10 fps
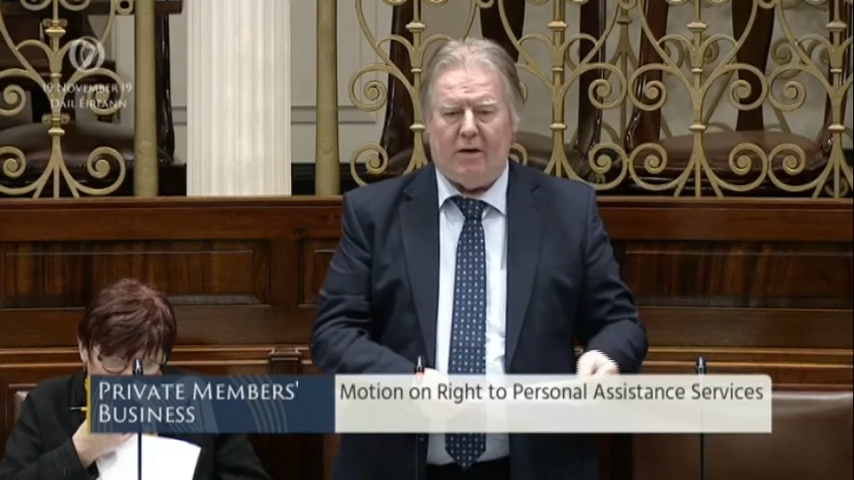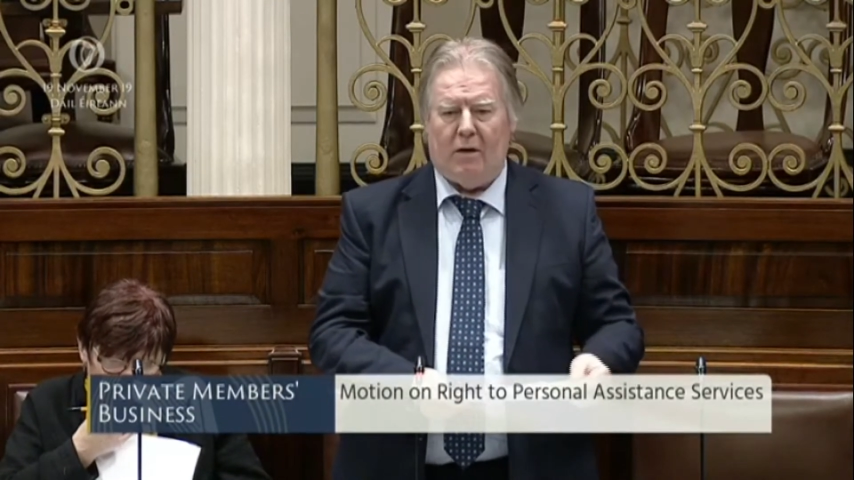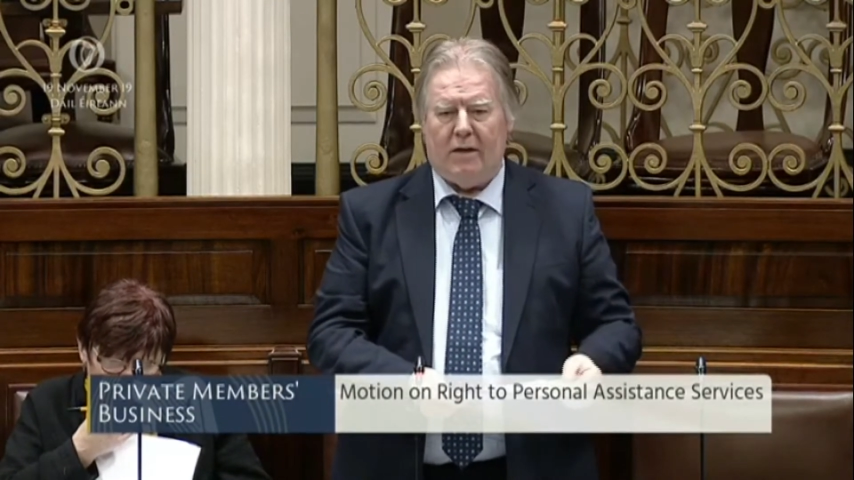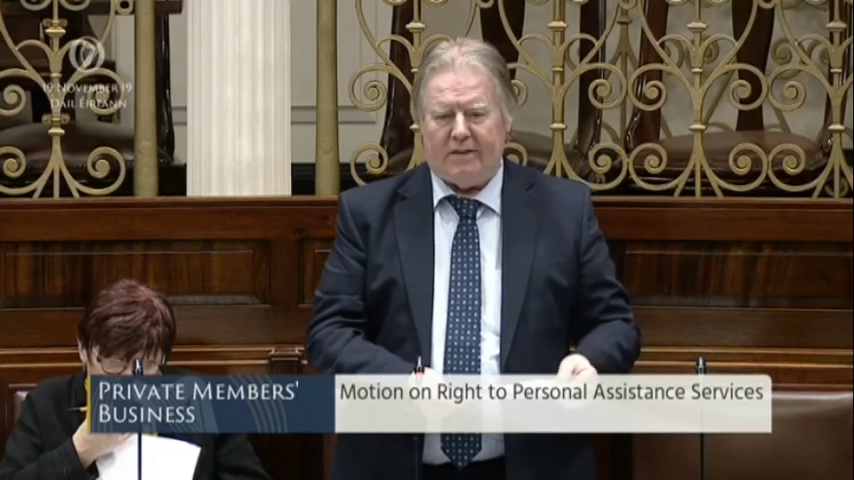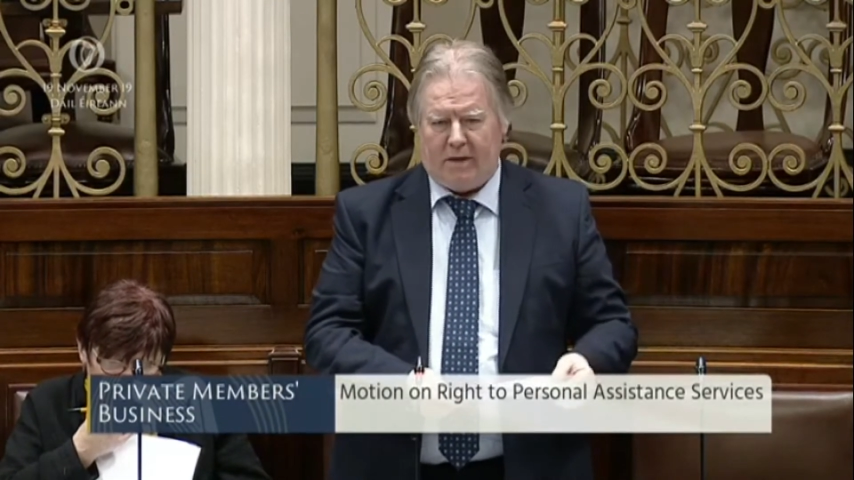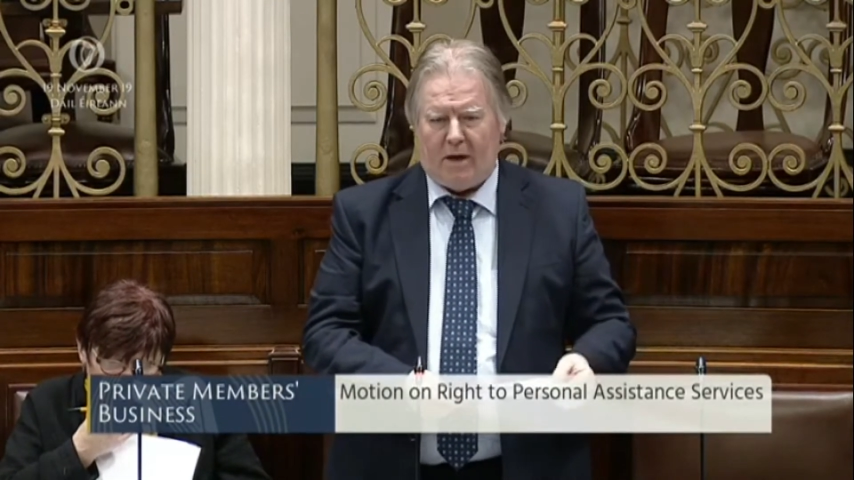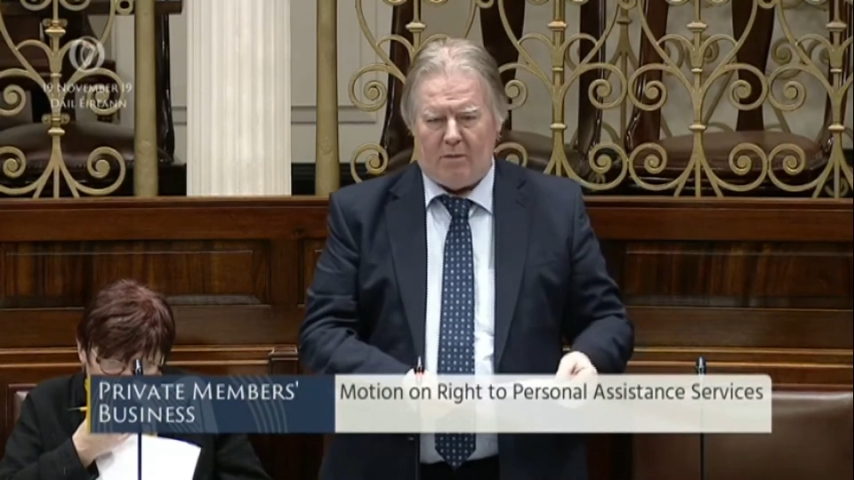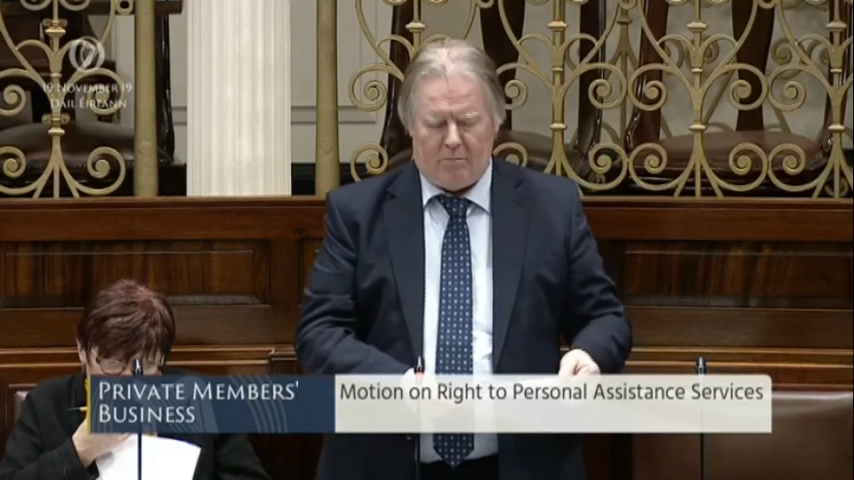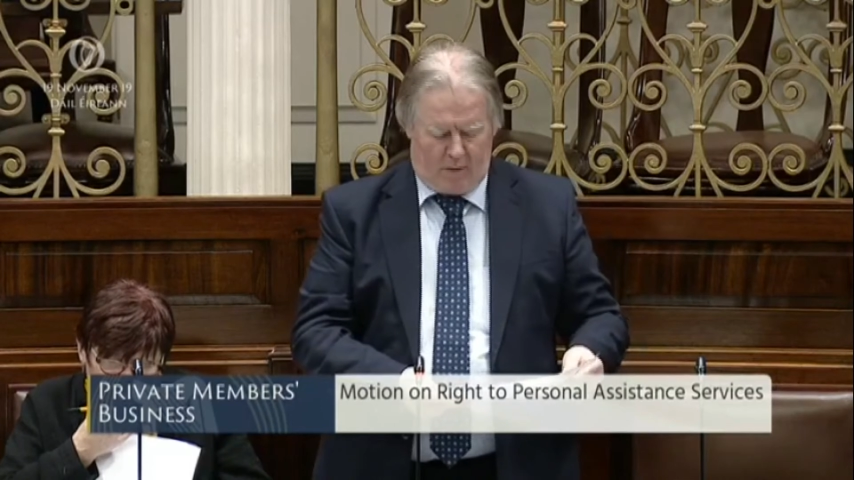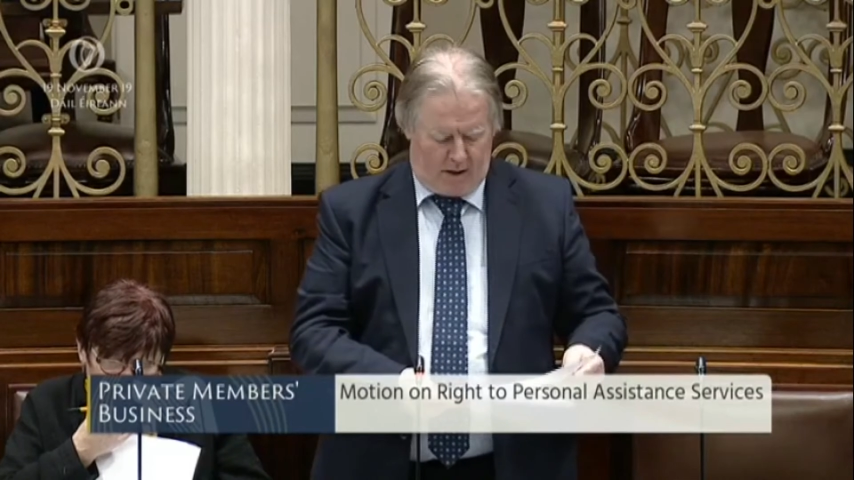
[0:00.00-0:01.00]

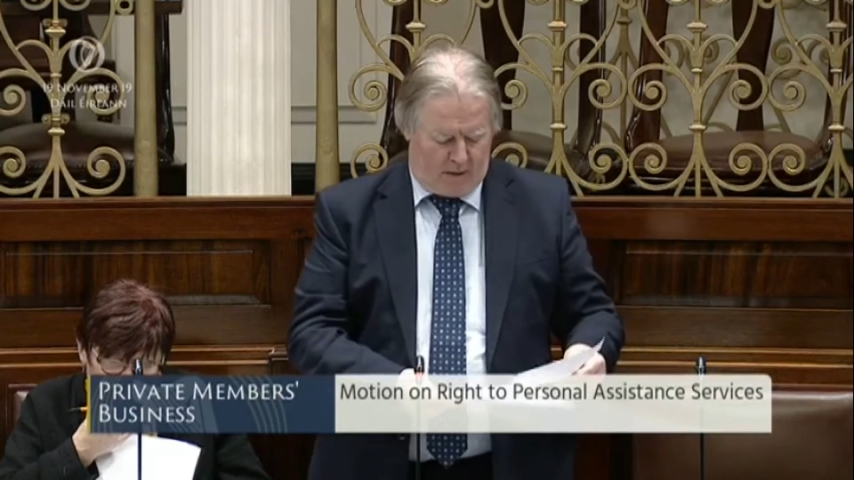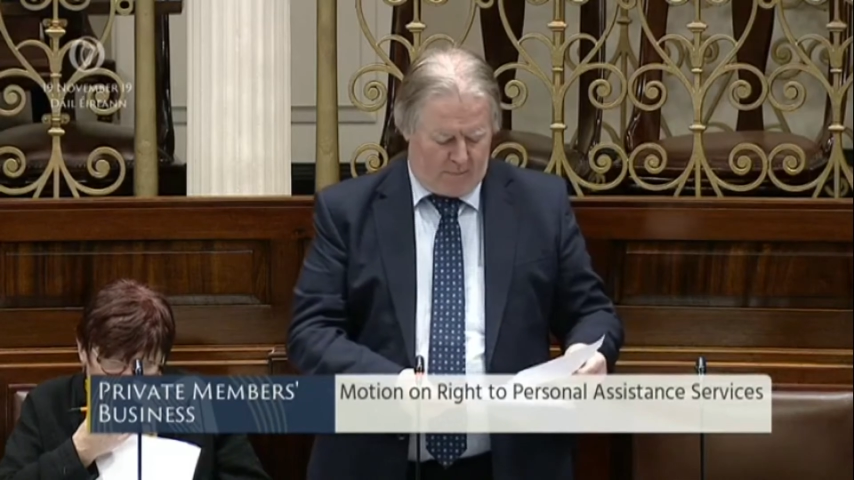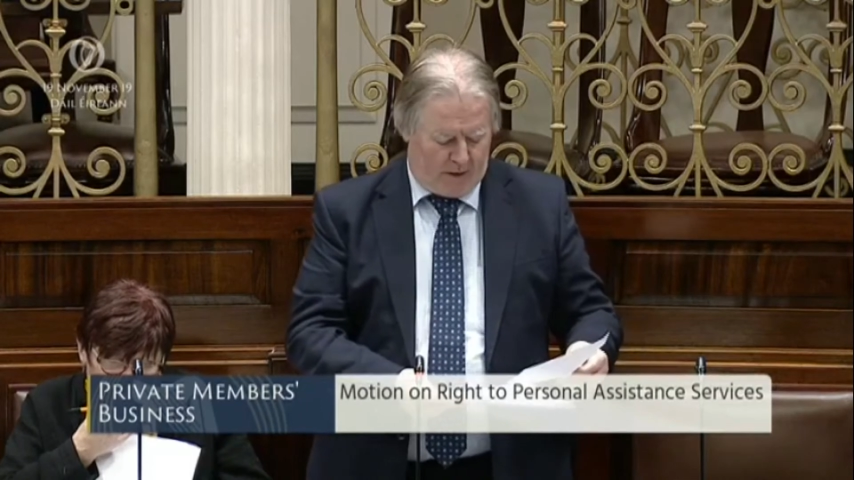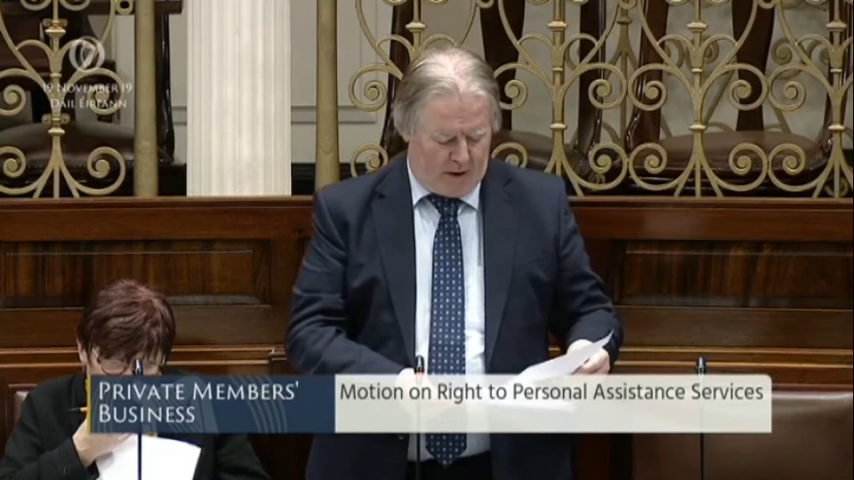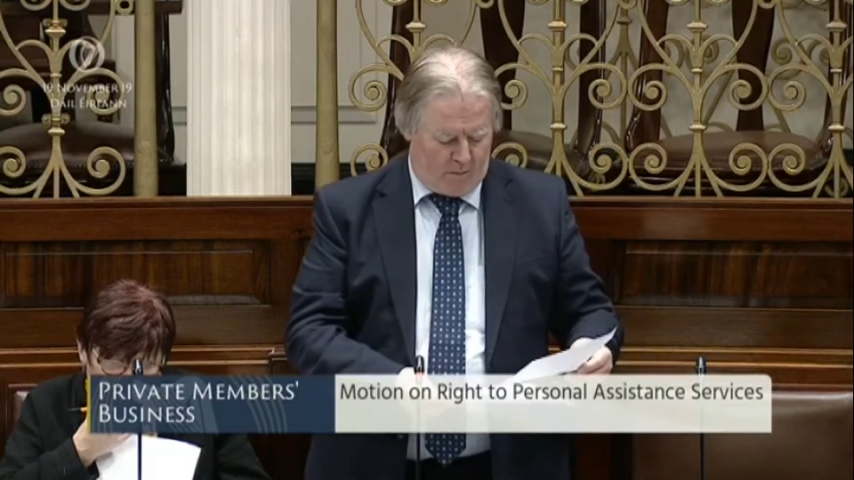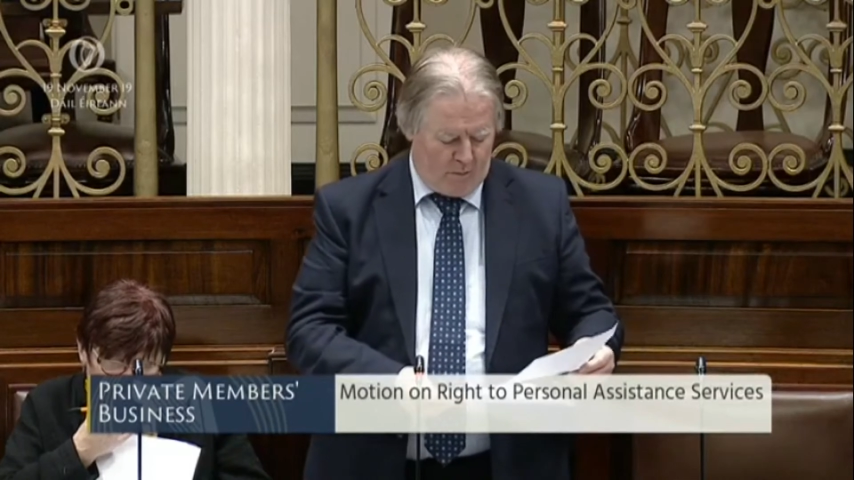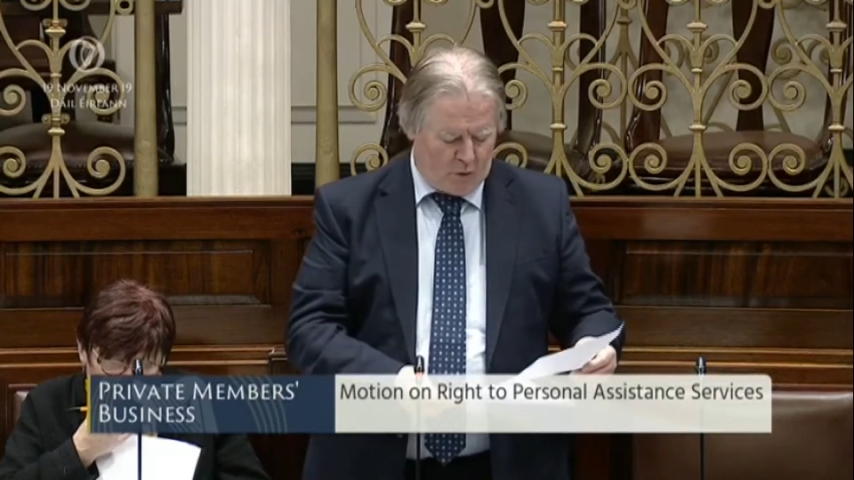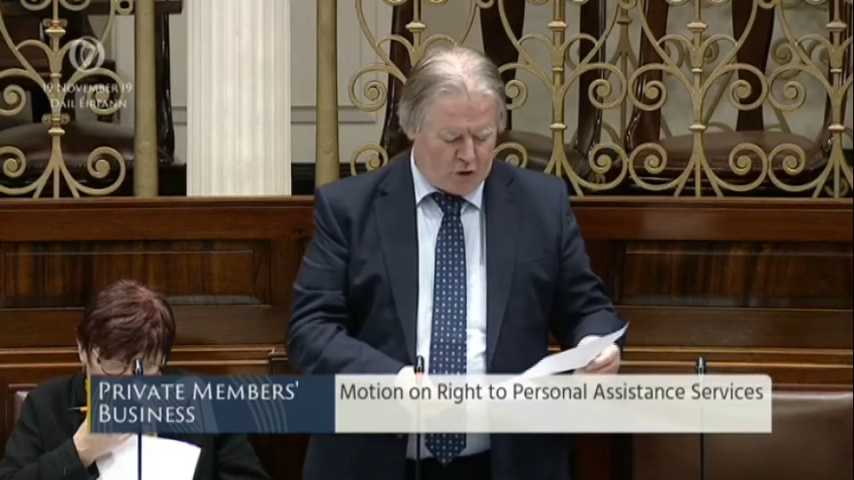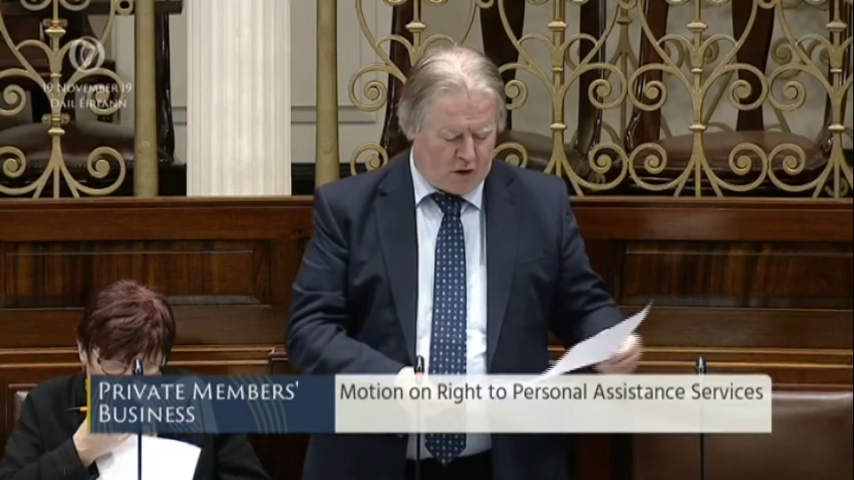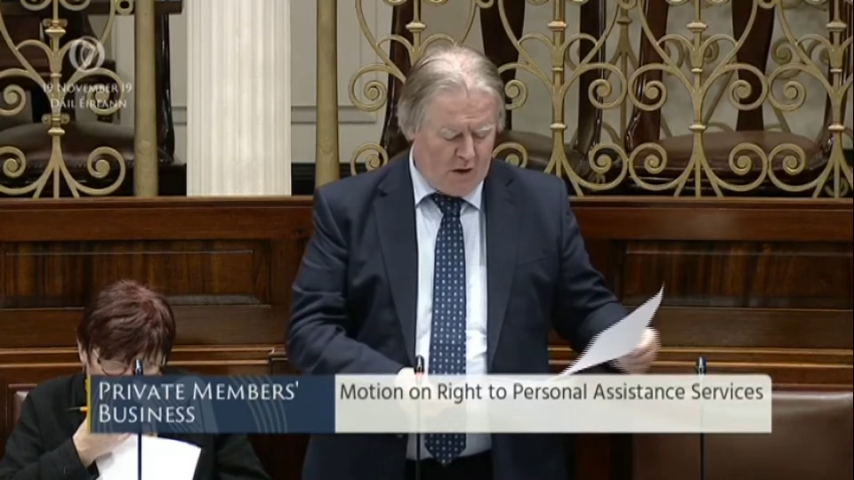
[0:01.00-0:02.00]
our
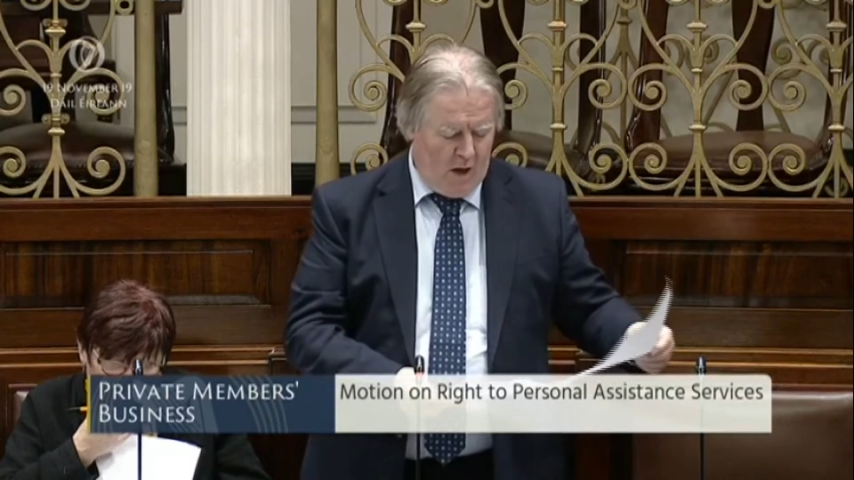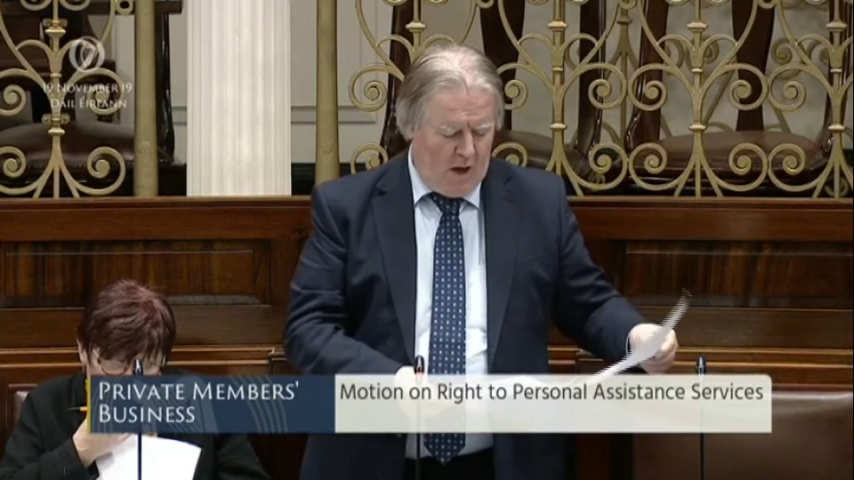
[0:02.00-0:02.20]
motion.